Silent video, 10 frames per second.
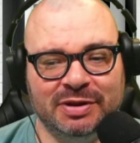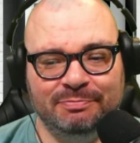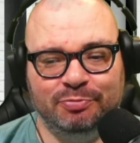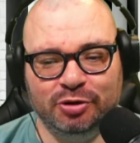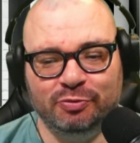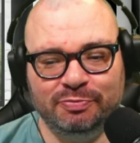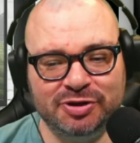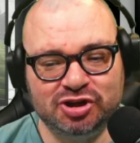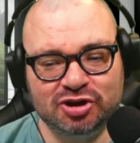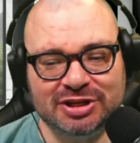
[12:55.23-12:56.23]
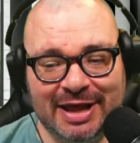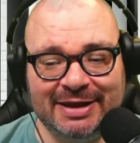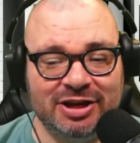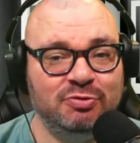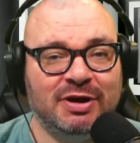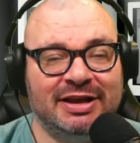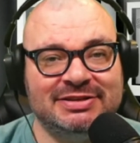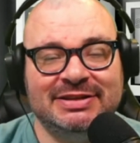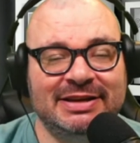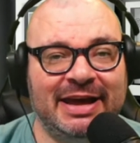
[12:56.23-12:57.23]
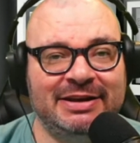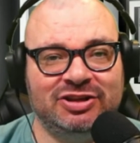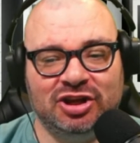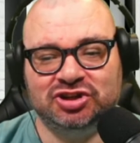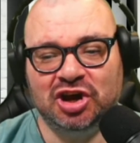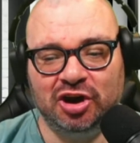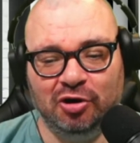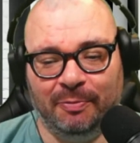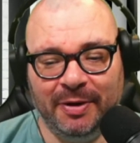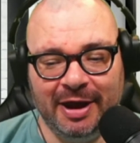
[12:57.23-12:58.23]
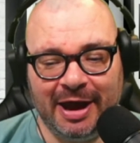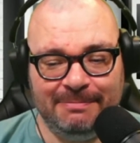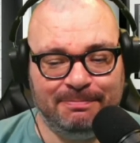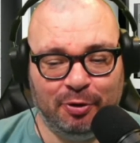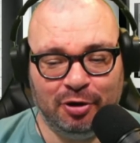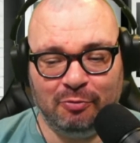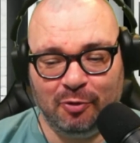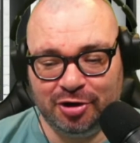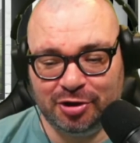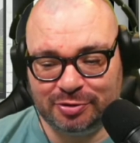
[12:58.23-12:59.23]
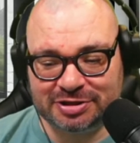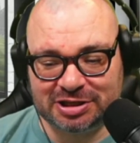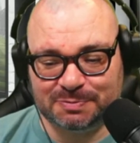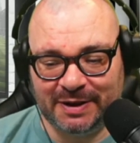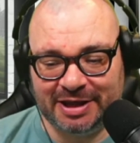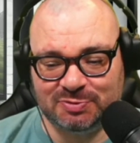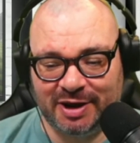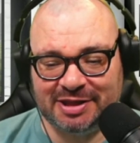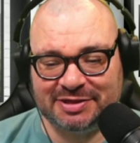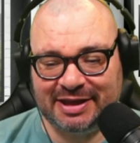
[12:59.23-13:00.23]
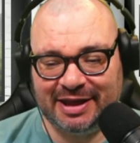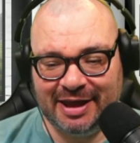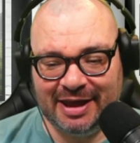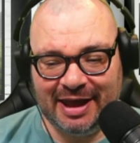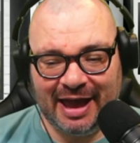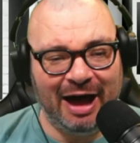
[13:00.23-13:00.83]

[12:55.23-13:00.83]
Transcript: But it would be just like Newcastle United to turn up and put on one of those displays where you think, how